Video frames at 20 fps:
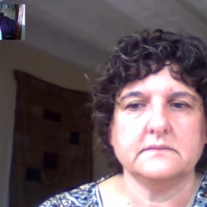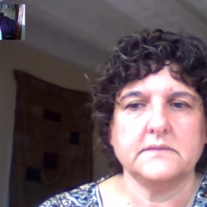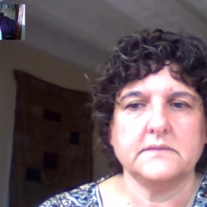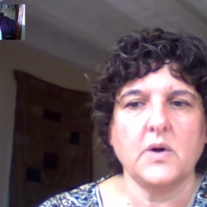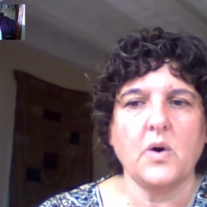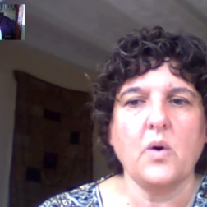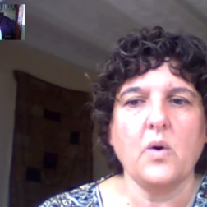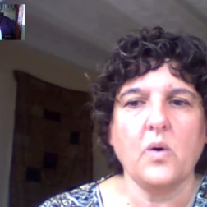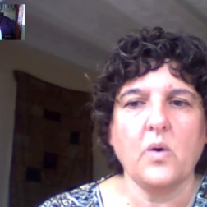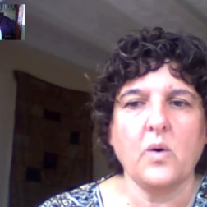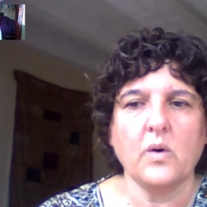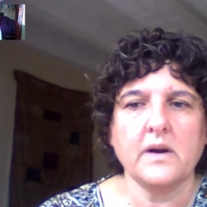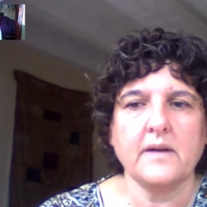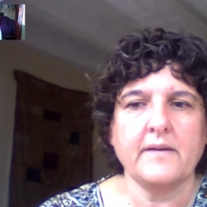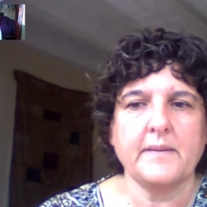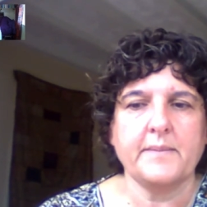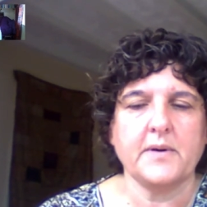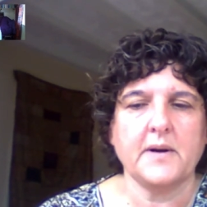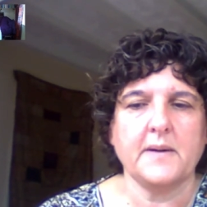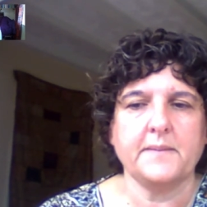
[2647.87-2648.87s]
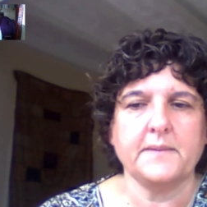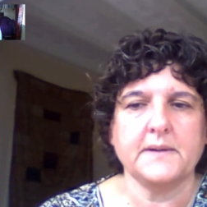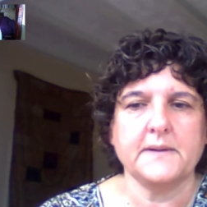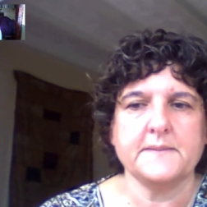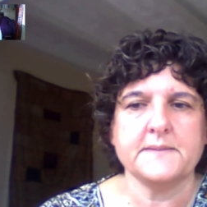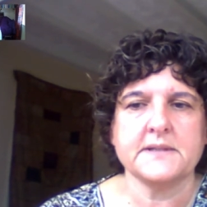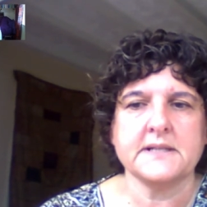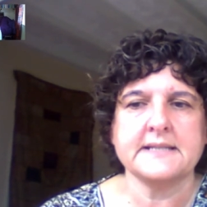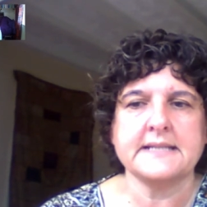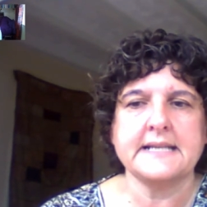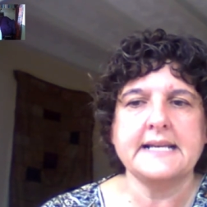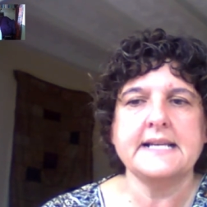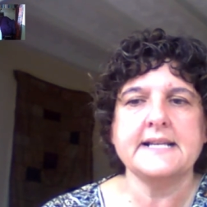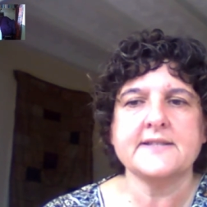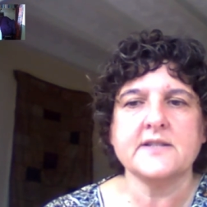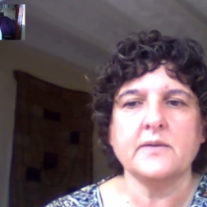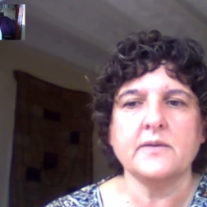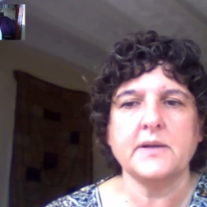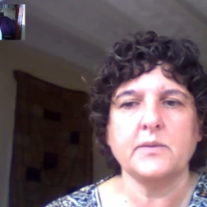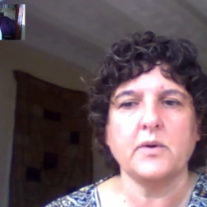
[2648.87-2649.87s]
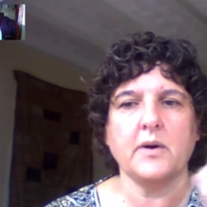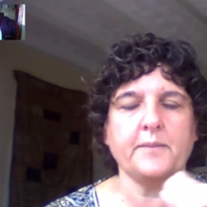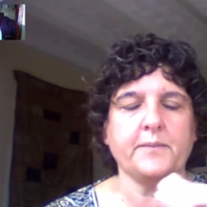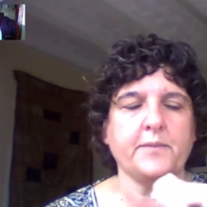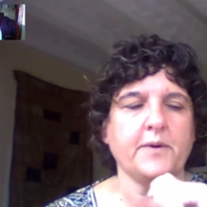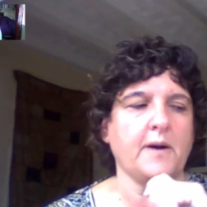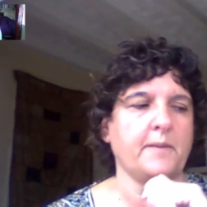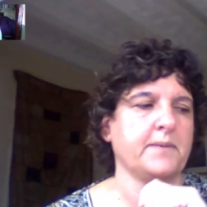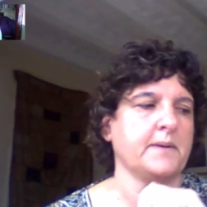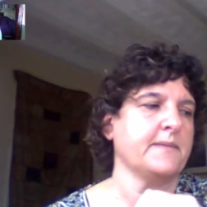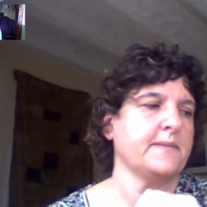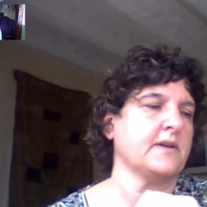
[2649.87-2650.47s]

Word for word: All our problems, because there is only one problem.